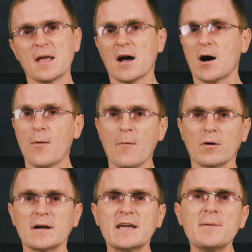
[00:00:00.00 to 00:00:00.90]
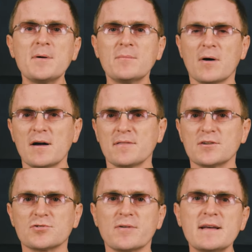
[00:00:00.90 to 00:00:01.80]
However, keep in mind
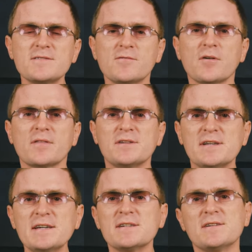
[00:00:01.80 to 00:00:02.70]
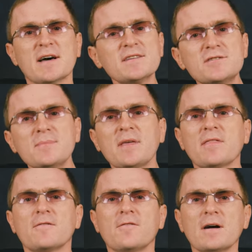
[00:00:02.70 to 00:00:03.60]
that transferring the data doesn't mean
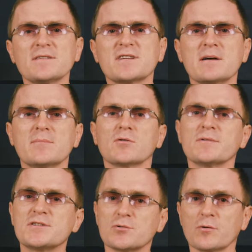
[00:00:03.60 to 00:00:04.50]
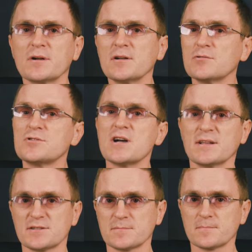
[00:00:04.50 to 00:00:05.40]
the files can be restored into
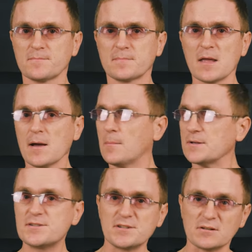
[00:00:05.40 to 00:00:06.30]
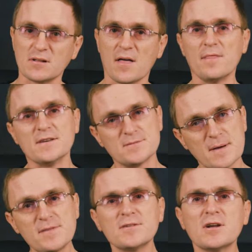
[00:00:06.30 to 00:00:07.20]
chats. But still, this
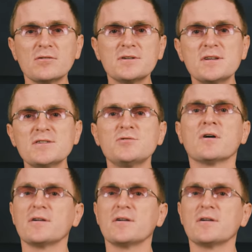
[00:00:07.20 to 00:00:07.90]
method guarantees you are